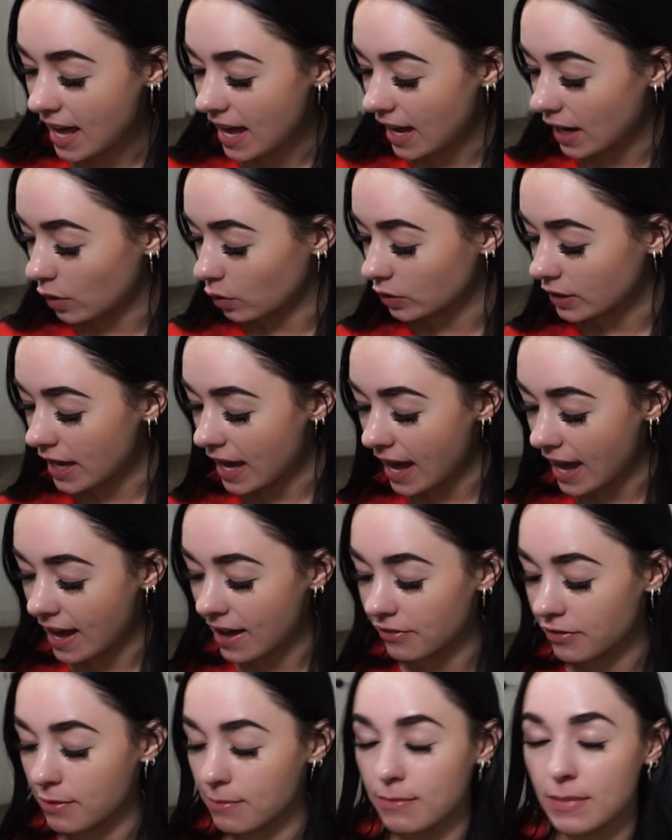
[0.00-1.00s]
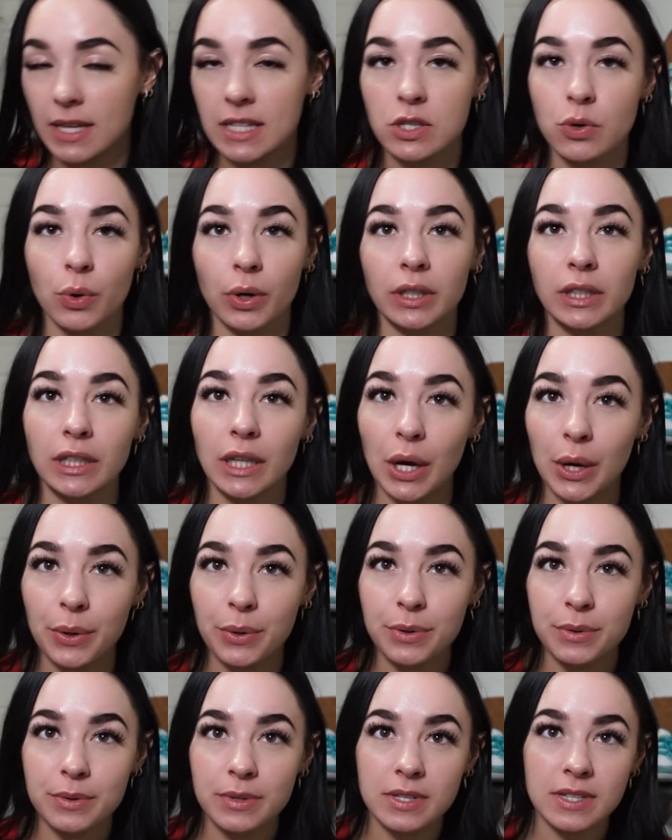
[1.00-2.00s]
I only have mids or
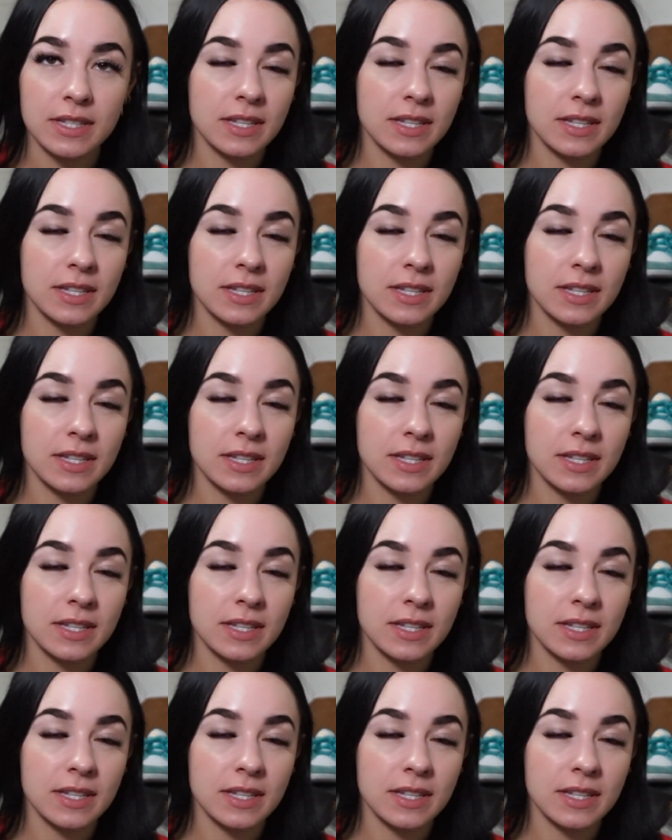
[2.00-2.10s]
lows.